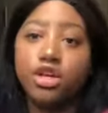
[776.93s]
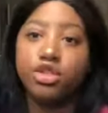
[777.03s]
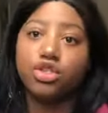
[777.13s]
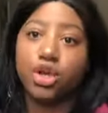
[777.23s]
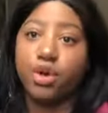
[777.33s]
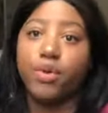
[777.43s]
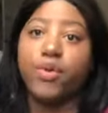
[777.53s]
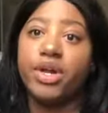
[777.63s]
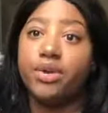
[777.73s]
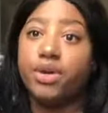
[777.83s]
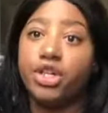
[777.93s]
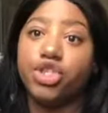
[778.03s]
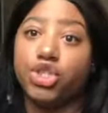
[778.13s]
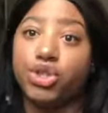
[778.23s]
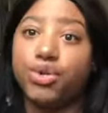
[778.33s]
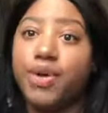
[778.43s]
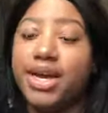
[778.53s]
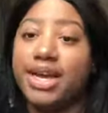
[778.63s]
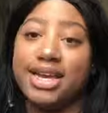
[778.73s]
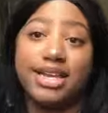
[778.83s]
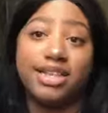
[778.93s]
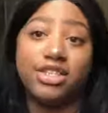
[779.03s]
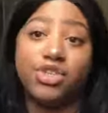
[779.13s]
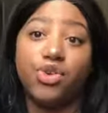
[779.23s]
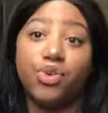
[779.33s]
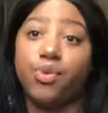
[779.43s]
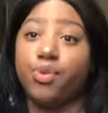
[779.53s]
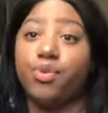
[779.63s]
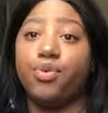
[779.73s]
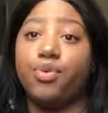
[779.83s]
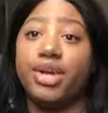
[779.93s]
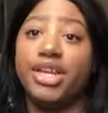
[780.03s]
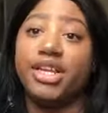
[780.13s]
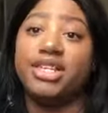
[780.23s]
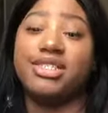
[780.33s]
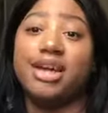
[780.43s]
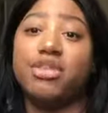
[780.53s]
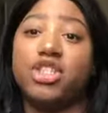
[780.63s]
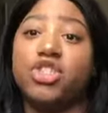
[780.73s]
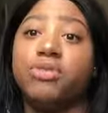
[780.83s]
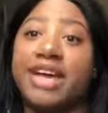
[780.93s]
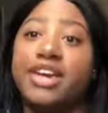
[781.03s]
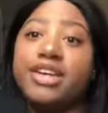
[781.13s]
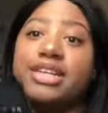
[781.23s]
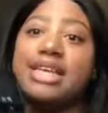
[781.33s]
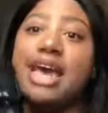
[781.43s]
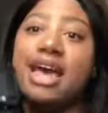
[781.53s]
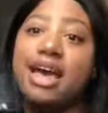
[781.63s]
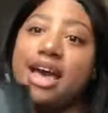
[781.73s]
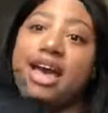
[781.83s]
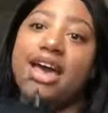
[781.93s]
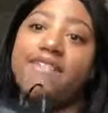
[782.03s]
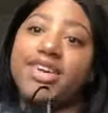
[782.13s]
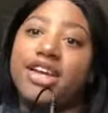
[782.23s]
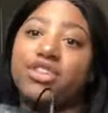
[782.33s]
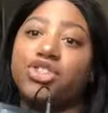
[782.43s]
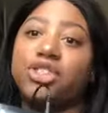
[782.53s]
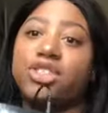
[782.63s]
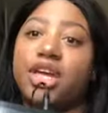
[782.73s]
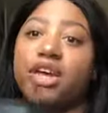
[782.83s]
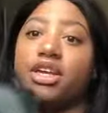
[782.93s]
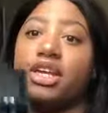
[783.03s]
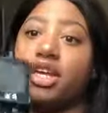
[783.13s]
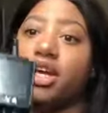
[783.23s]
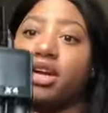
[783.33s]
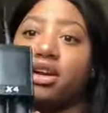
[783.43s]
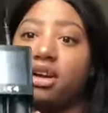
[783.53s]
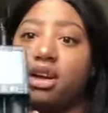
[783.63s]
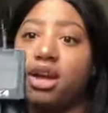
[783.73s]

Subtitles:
So what you want to do is, when it's time to change your batteries, I have an extra set here,